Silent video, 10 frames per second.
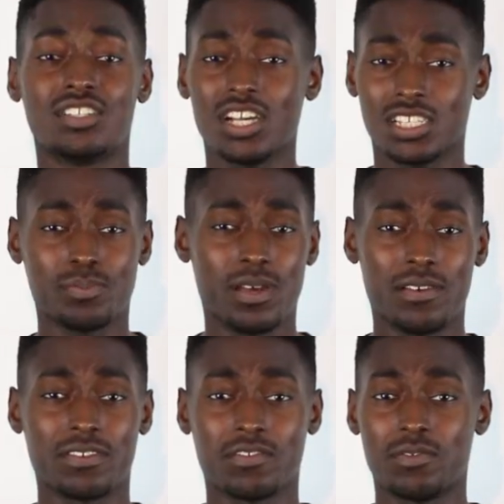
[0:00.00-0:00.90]
Just
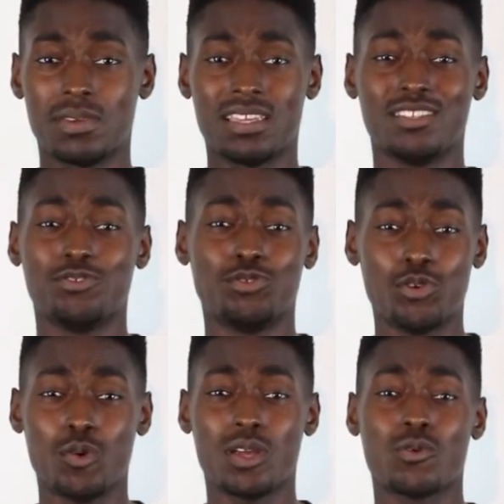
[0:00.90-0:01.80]
perfect for me,
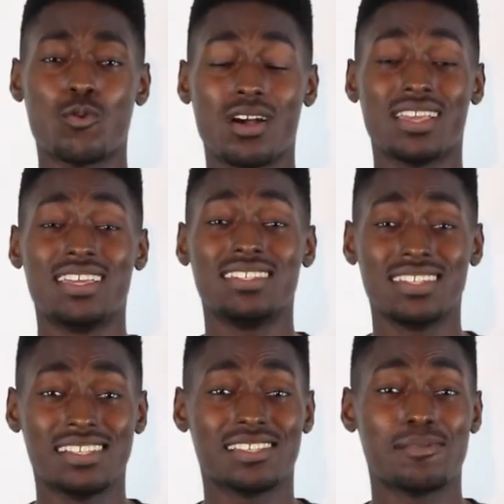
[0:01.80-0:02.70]
doing what he
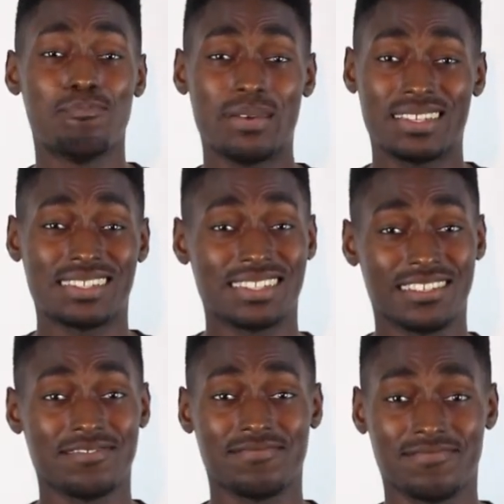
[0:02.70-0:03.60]
does best.